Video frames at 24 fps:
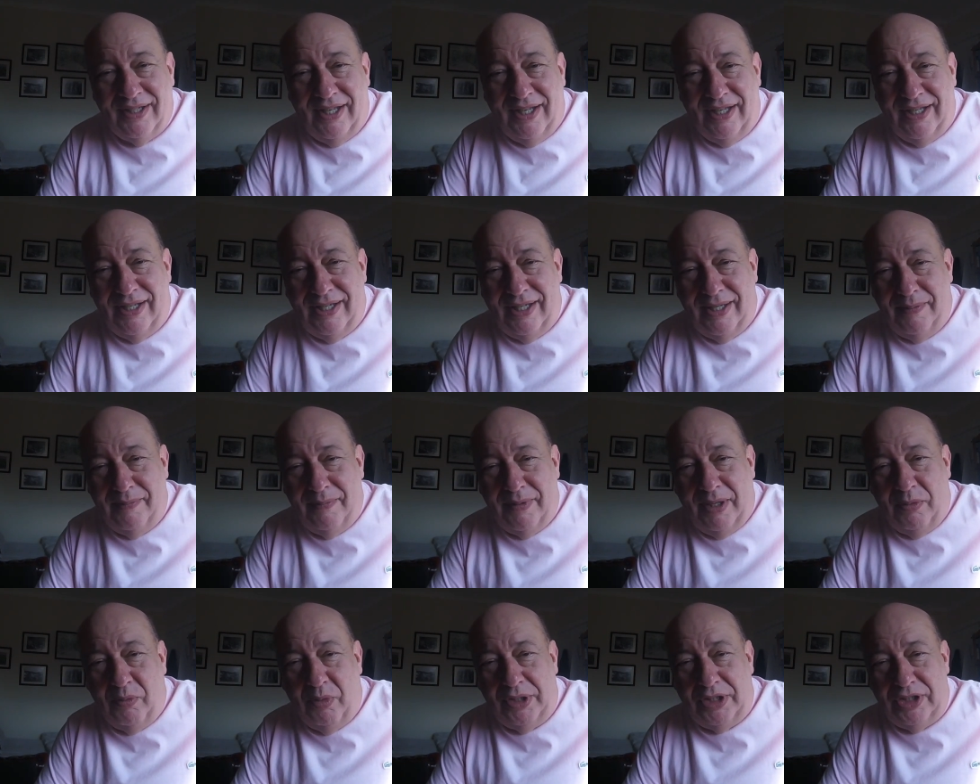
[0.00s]

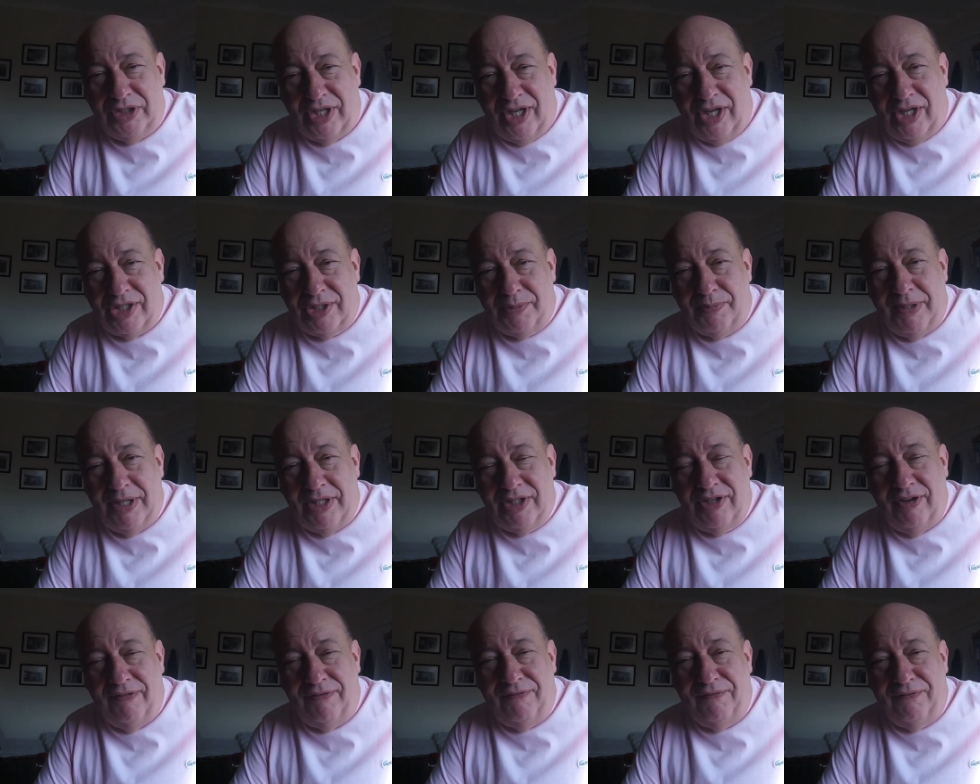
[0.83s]
And what he's asked me is
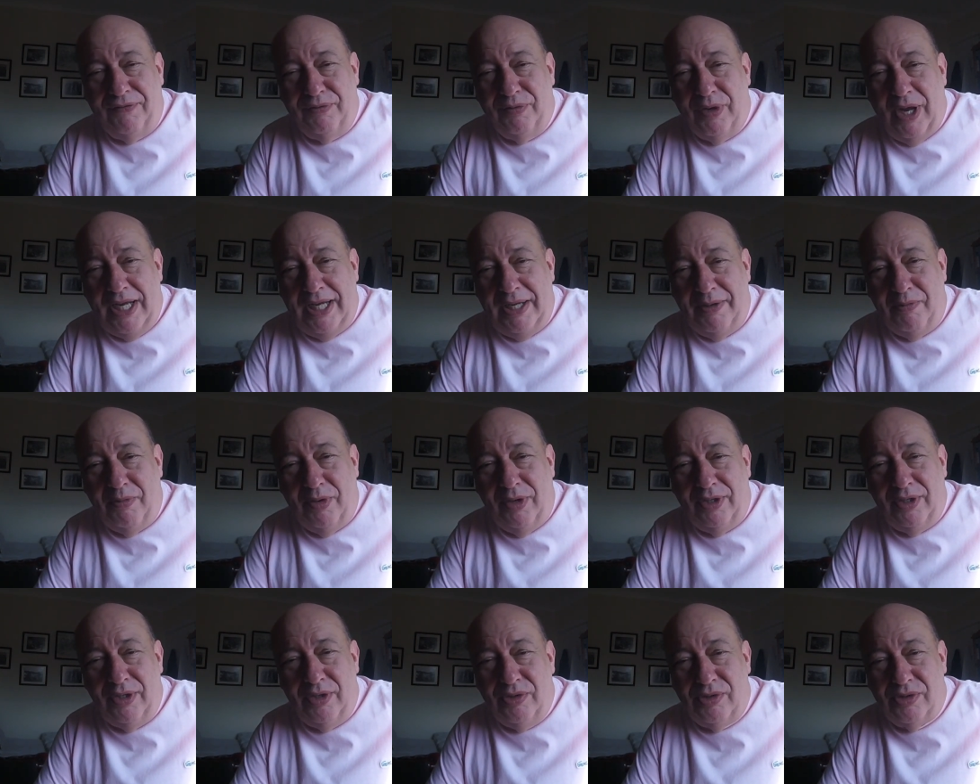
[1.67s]
if
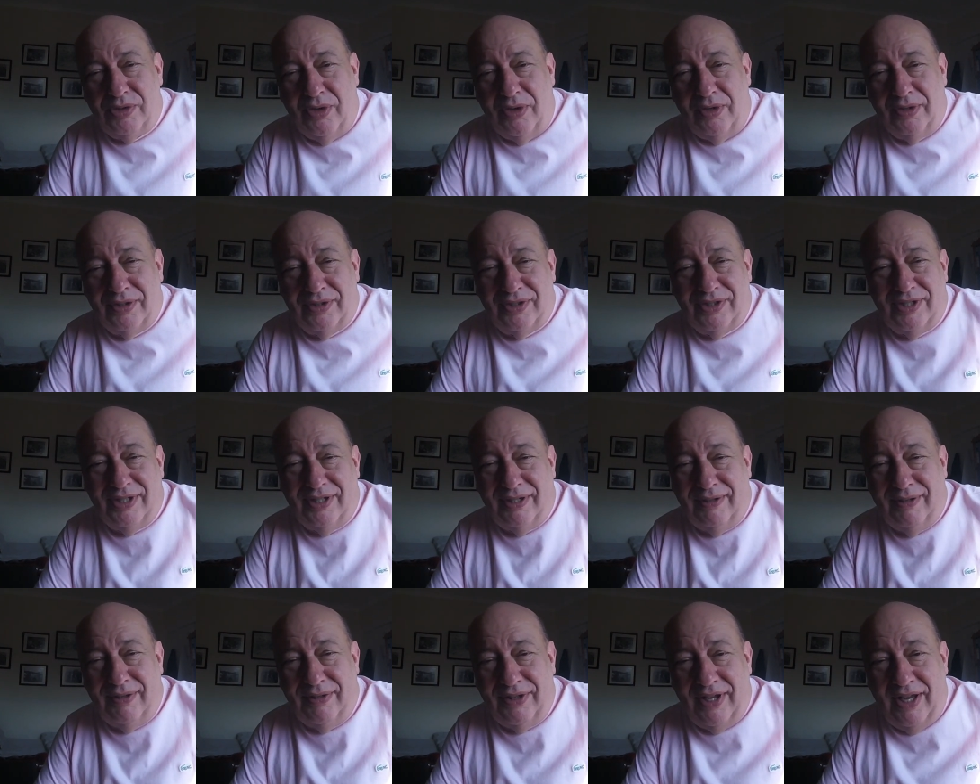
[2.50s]
anyone who's got
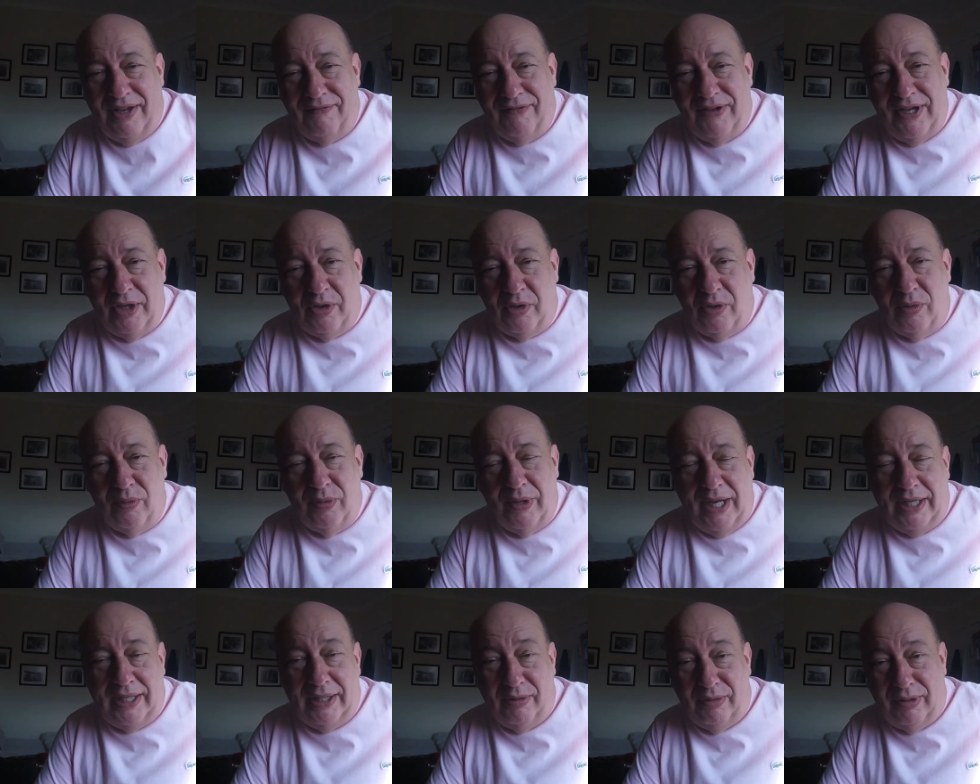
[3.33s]
their vehicle
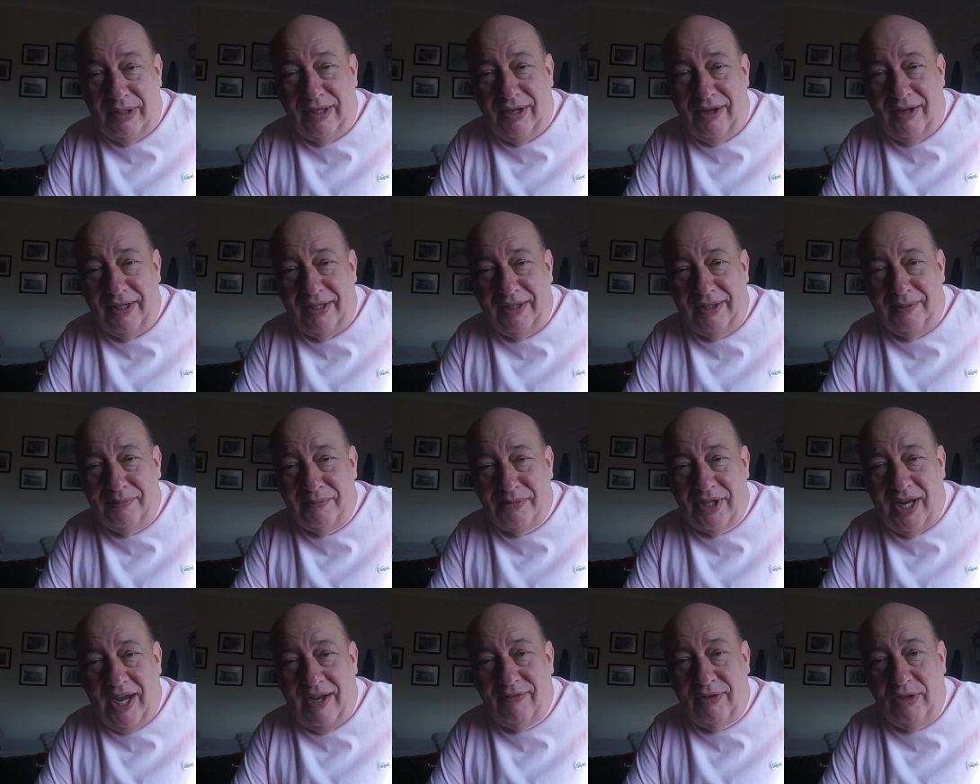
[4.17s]
and he would like them
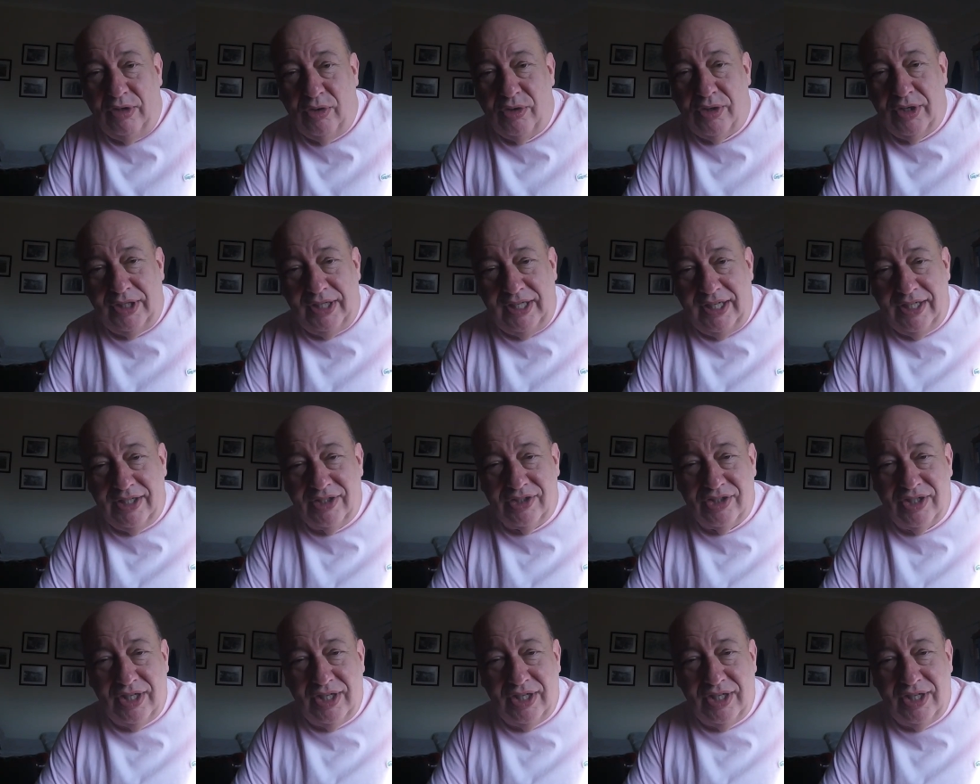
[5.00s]
to have a look at it and